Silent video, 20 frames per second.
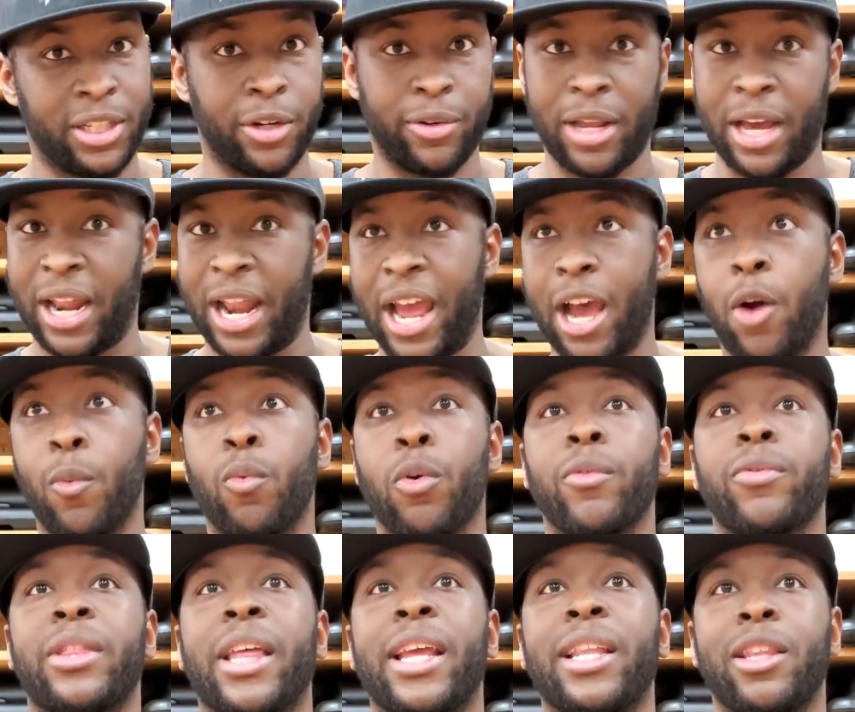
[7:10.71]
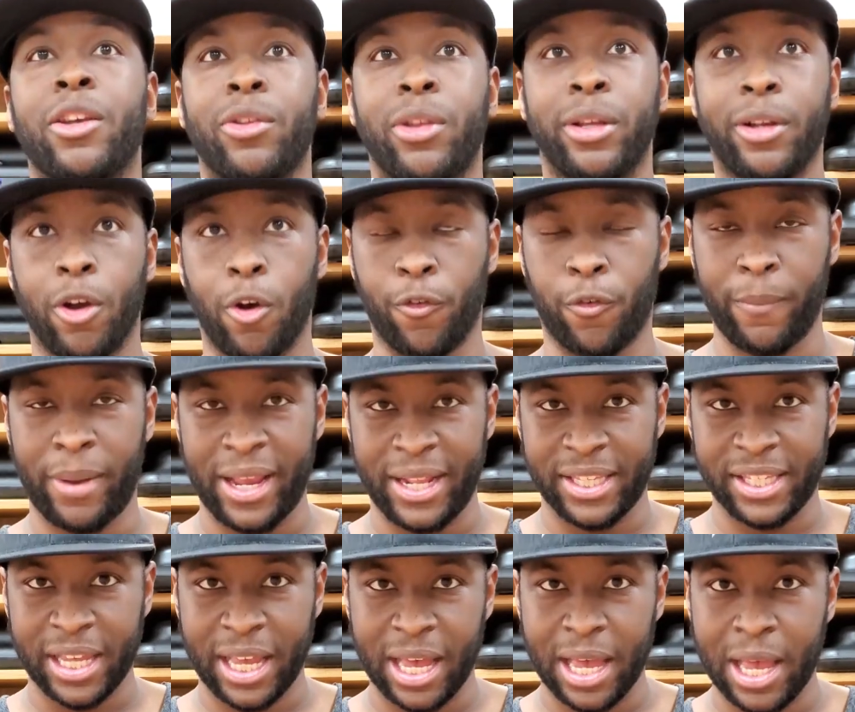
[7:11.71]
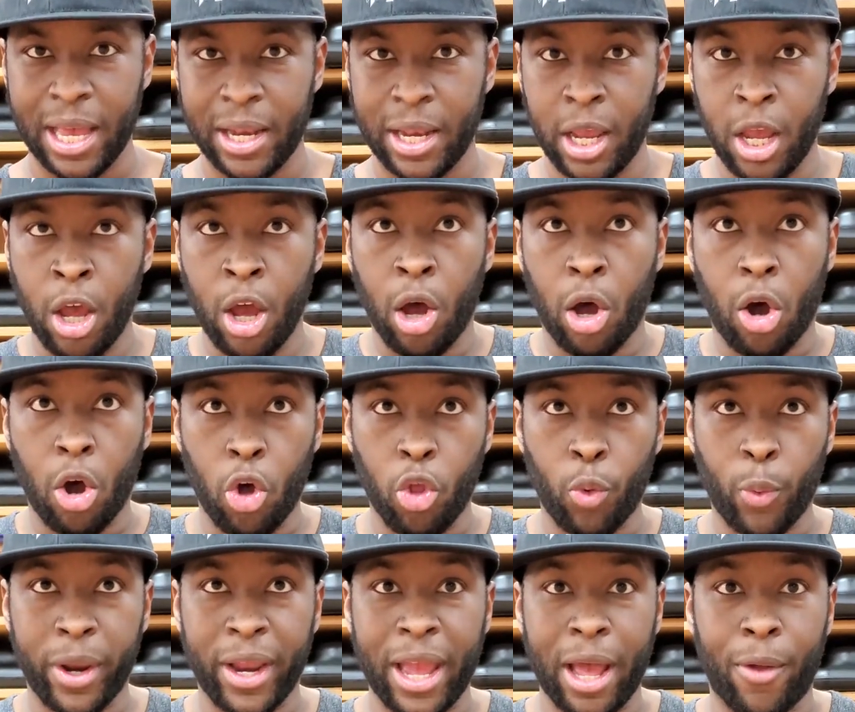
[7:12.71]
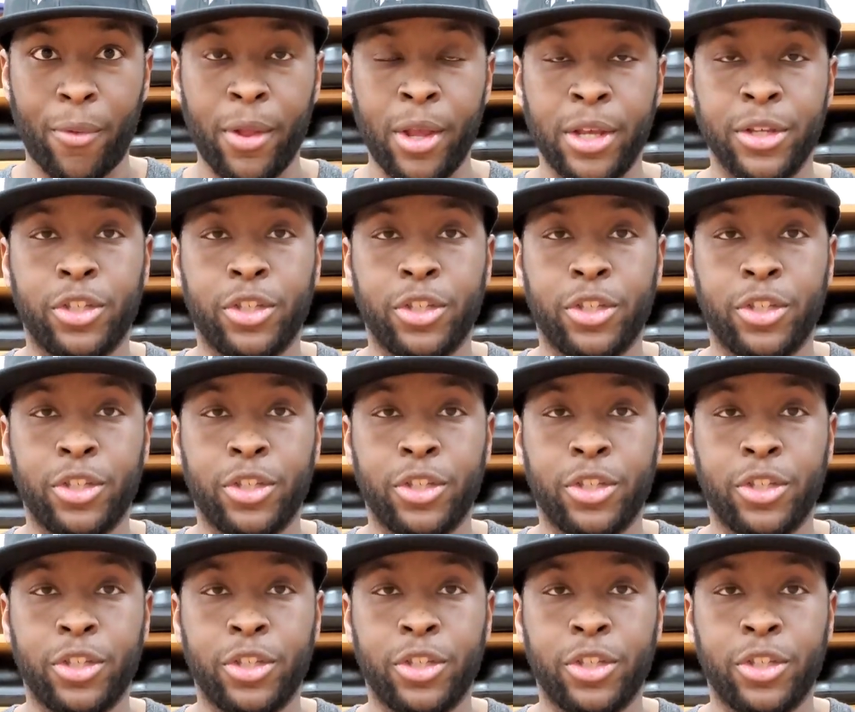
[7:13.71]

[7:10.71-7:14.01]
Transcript: they're not outward, they literally go from inside all the way out.